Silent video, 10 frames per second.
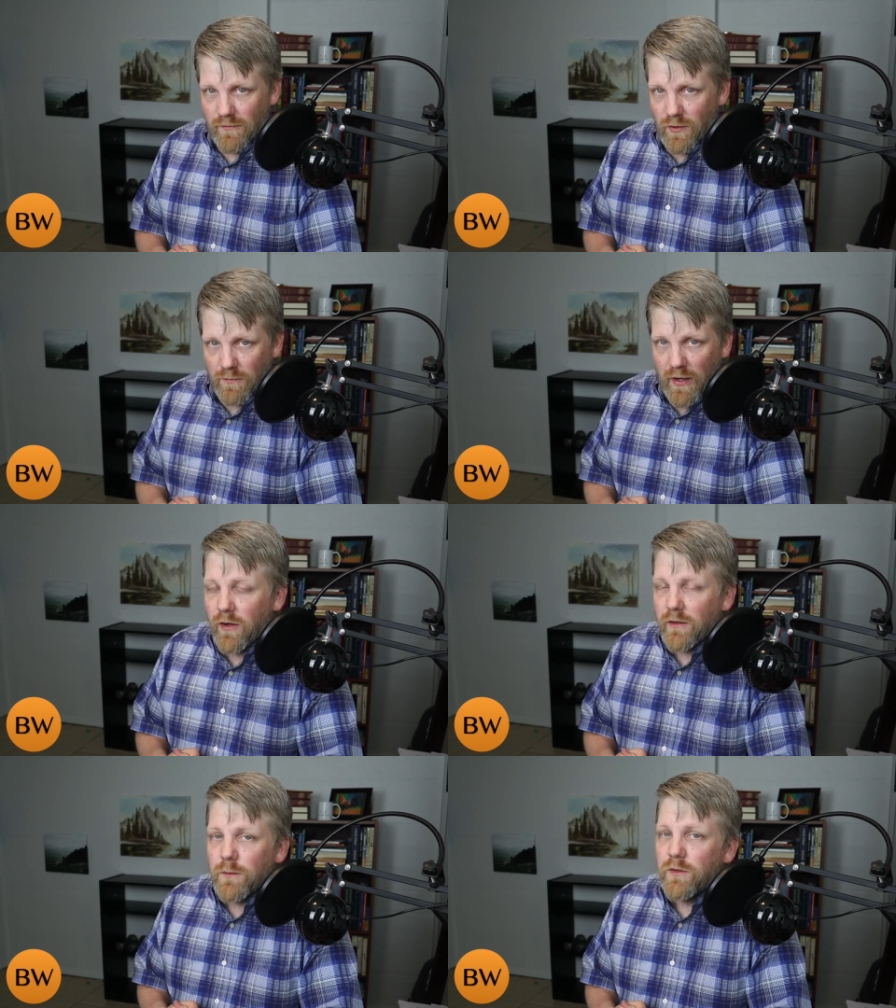you know
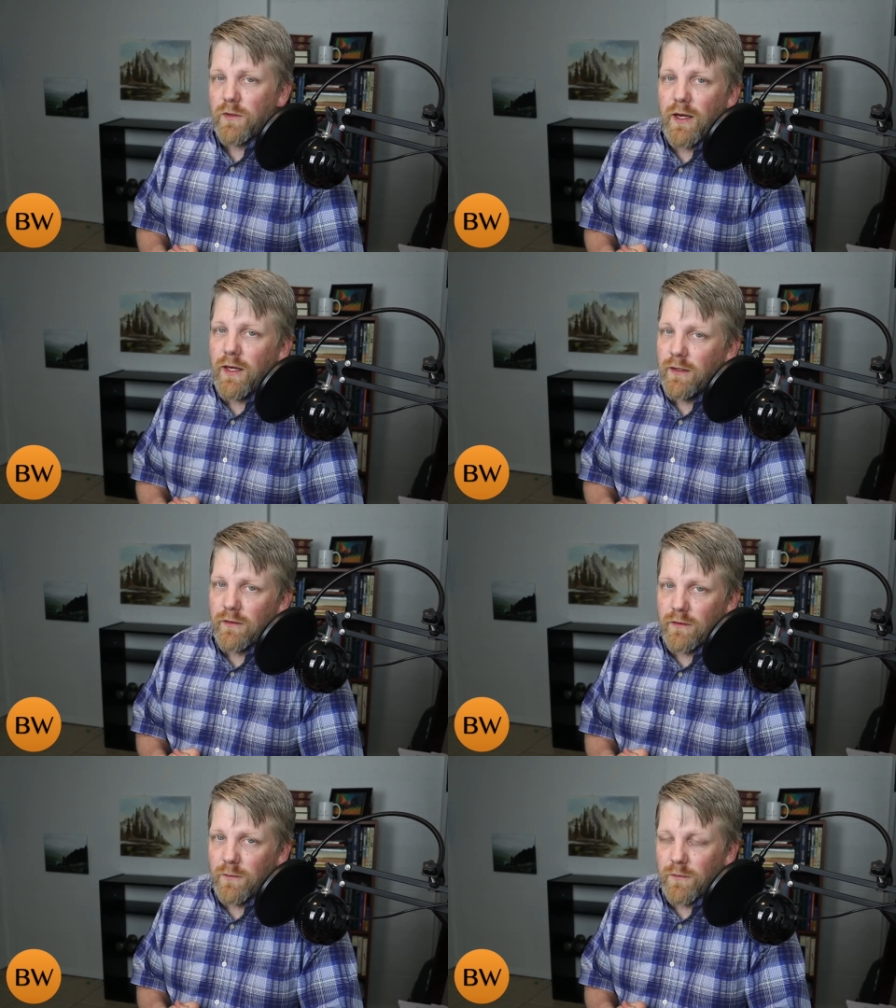merit some study and
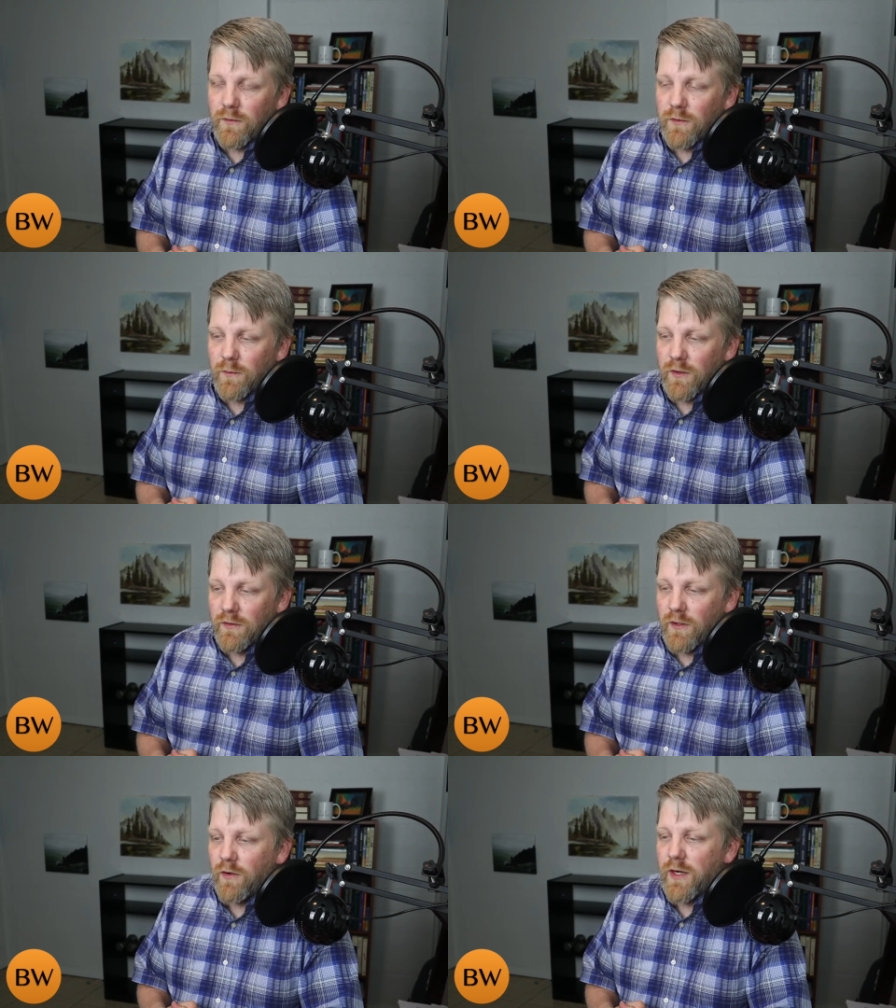some some
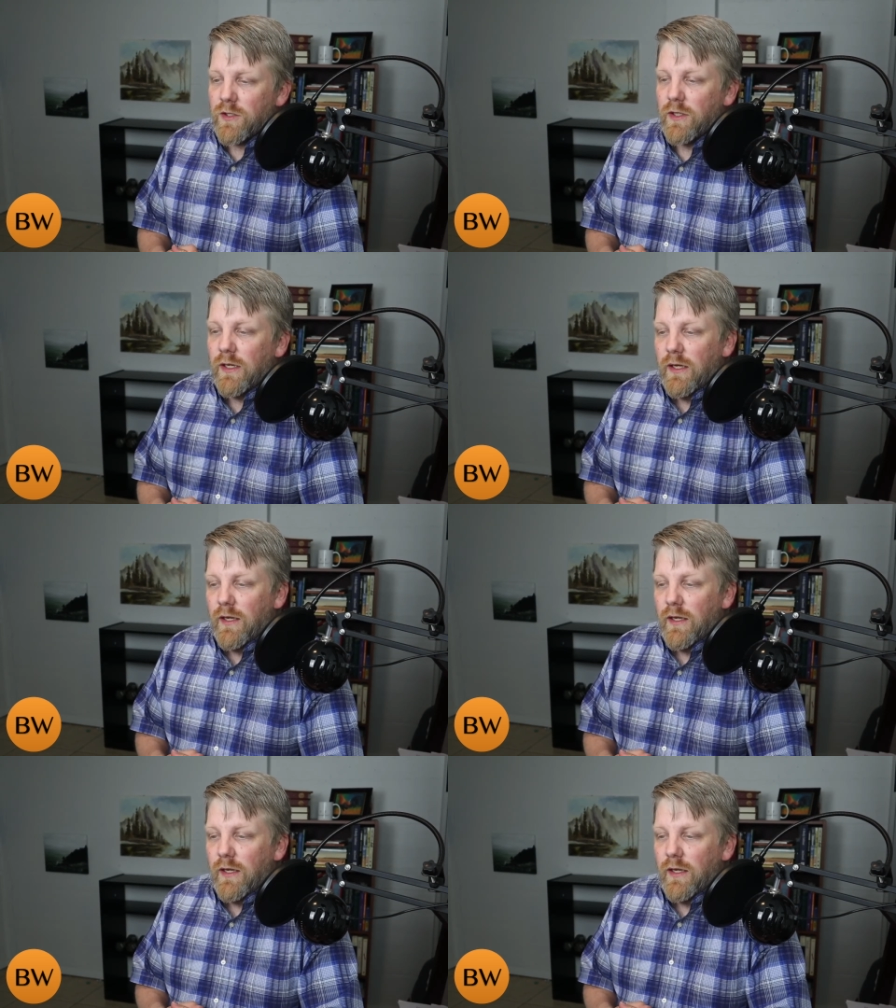consideration.